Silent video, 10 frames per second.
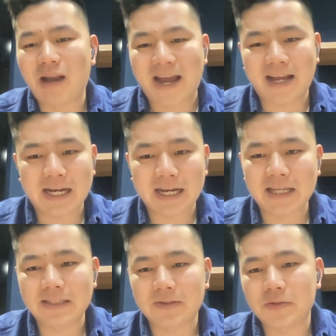more blacker
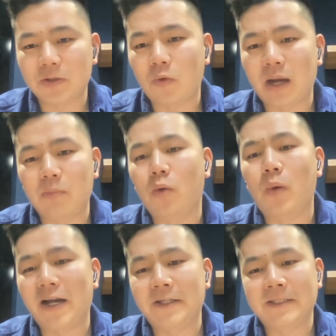and also white more
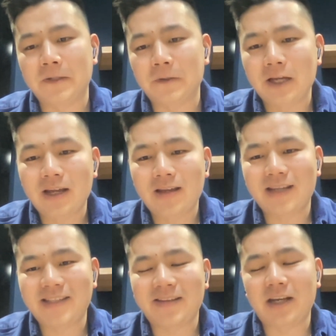wider. So
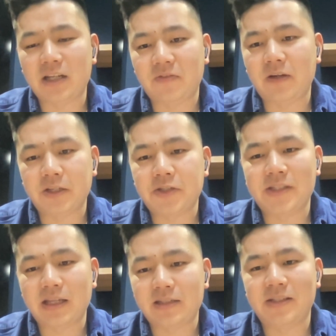that's another
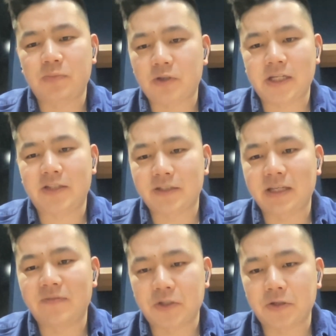advantage that this projector
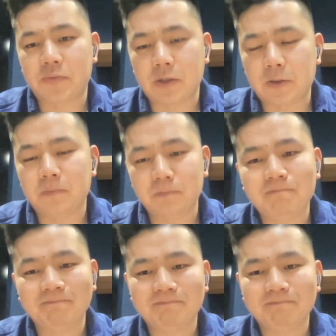gives you as well.